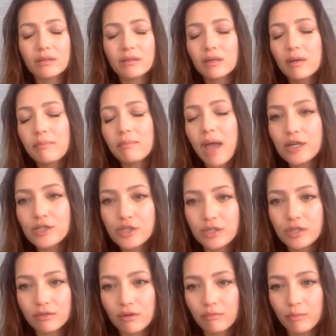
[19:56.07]

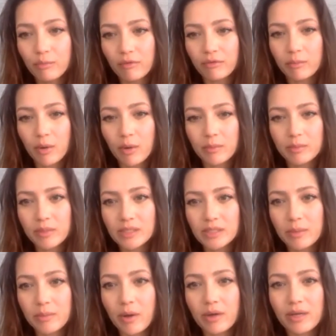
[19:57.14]
compassion of Prophet Muhammad, peace
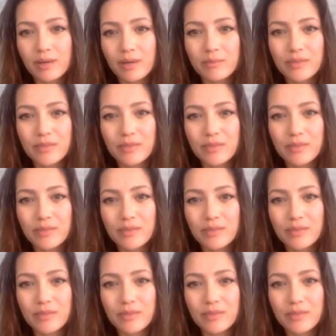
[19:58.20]
be upon him.